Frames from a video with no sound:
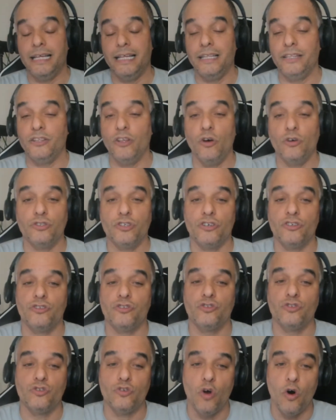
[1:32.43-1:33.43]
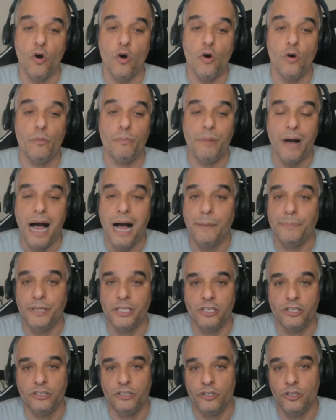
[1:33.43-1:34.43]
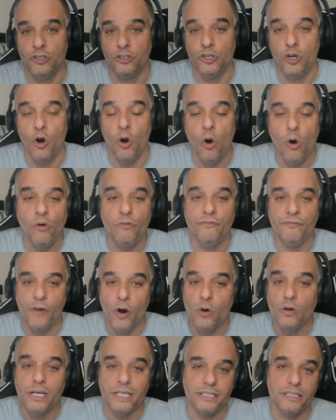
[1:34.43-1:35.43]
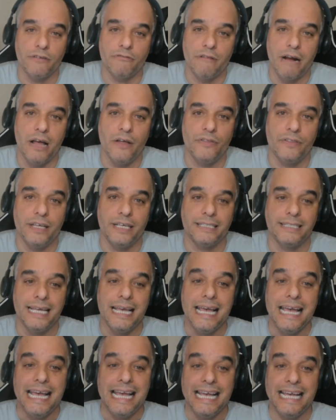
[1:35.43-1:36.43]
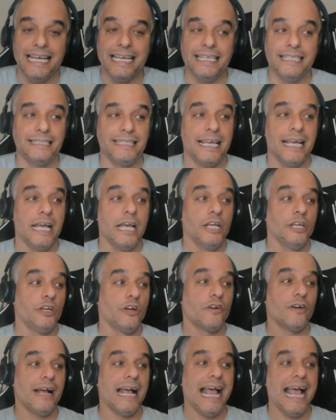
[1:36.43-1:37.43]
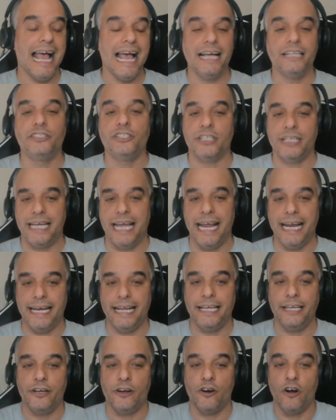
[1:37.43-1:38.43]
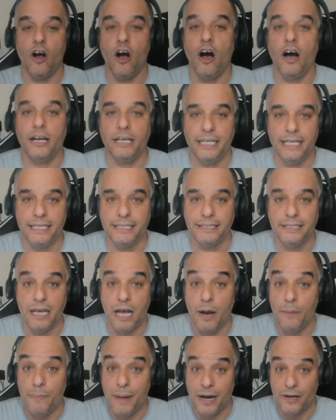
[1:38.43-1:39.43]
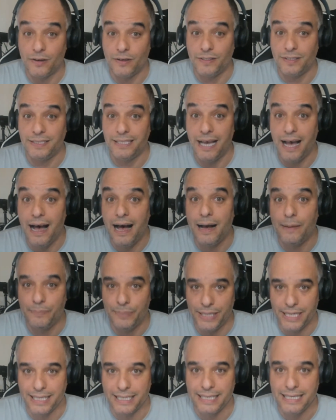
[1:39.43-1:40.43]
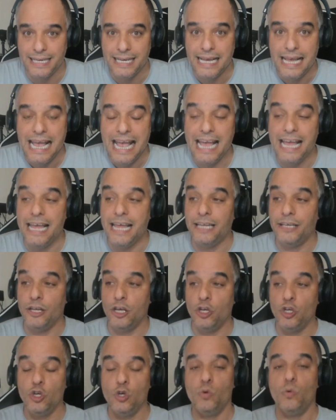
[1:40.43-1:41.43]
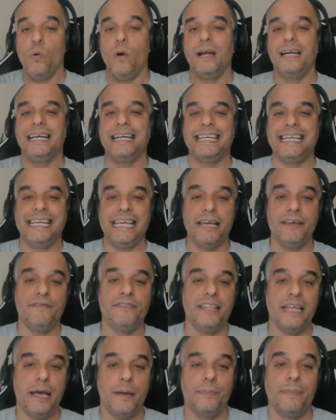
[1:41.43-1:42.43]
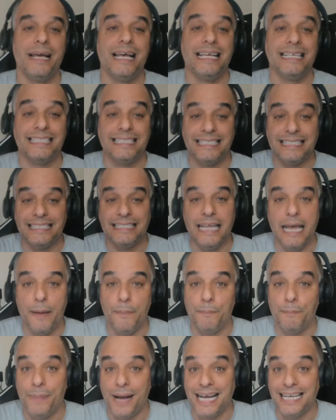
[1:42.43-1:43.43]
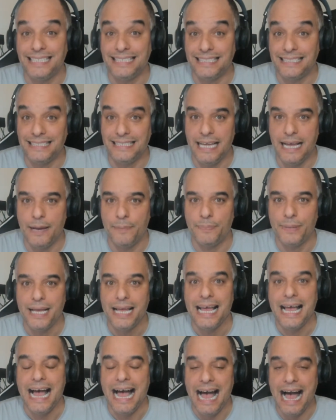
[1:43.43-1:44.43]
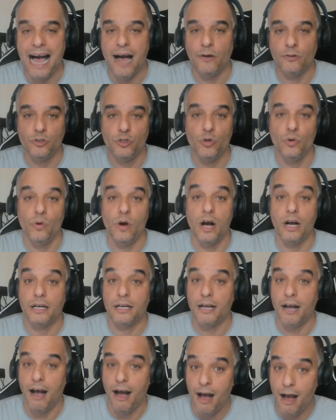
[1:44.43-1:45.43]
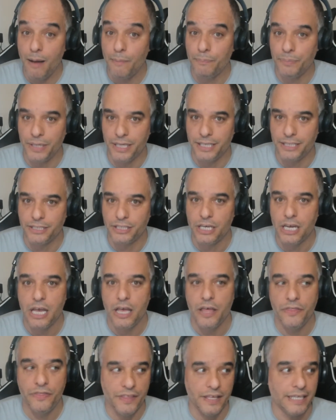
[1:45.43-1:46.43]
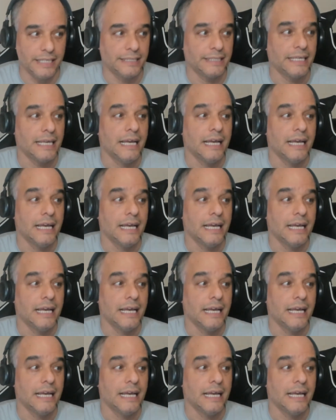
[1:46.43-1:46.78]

Those are so popular. Your whole focus around this is you're educating your audience about a topic, and you want to give them step by step how to accomplish this